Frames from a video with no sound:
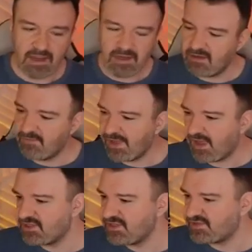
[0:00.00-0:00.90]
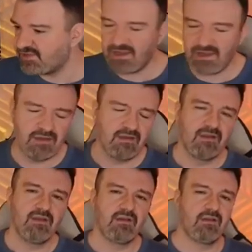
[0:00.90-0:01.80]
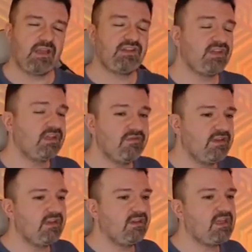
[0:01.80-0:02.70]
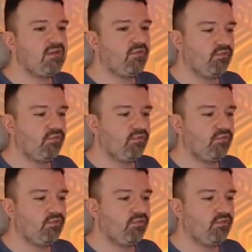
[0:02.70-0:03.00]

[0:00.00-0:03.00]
I could imagine this thing like significantly